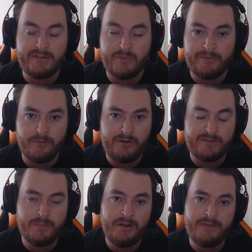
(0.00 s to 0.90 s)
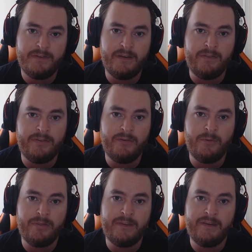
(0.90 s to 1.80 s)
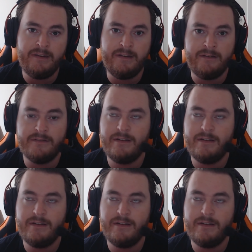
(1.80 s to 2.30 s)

so we four spot into the